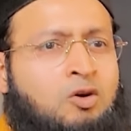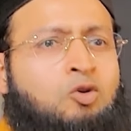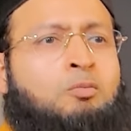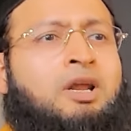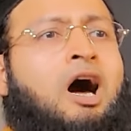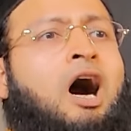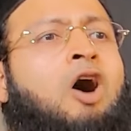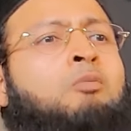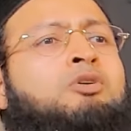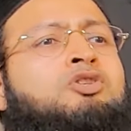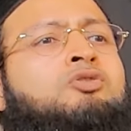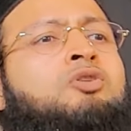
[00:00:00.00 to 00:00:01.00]
No matter how
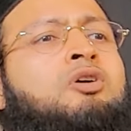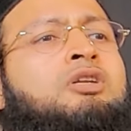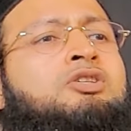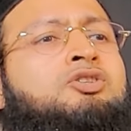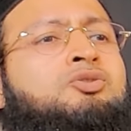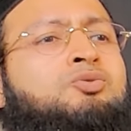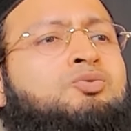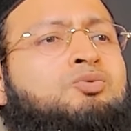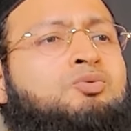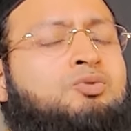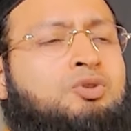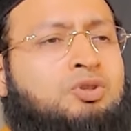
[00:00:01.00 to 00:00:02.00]
much knowledge
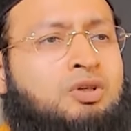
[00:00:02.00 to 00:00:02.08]
you